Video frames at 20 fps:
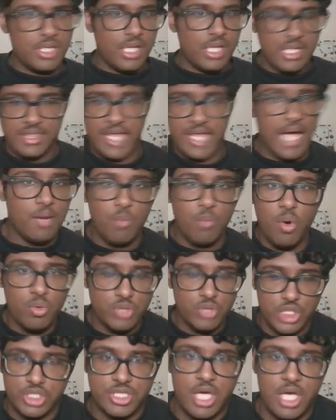that won't
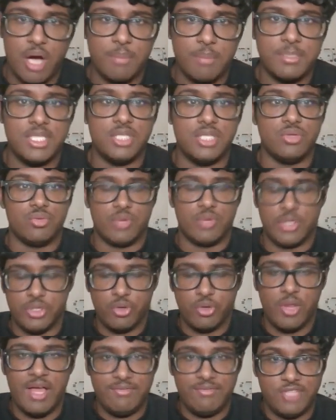just come to you, right?
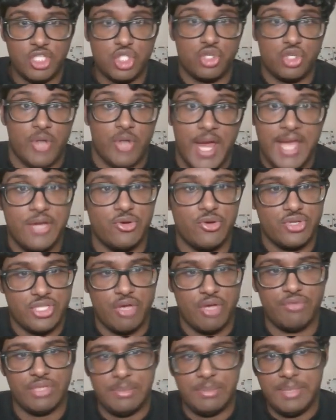You'll have to train
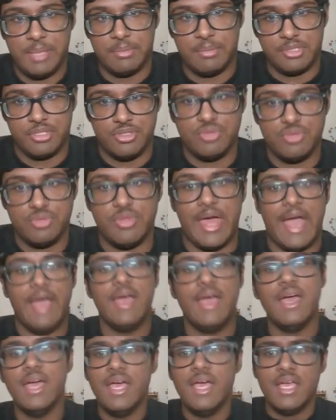yourself to be able to do that.
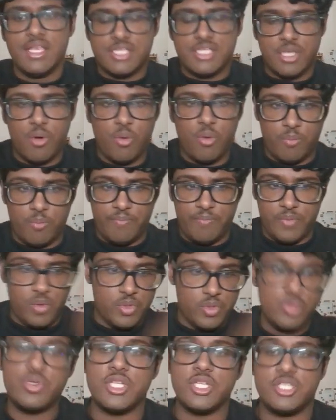So
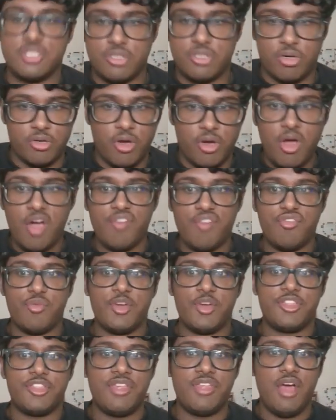you can start off
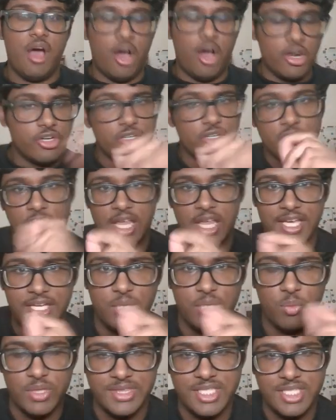with
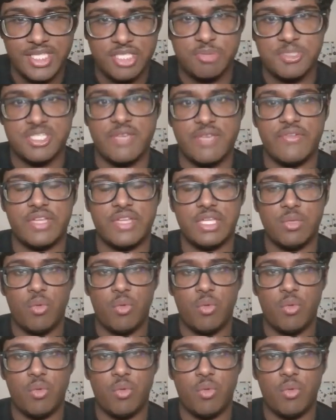underlining what they specifically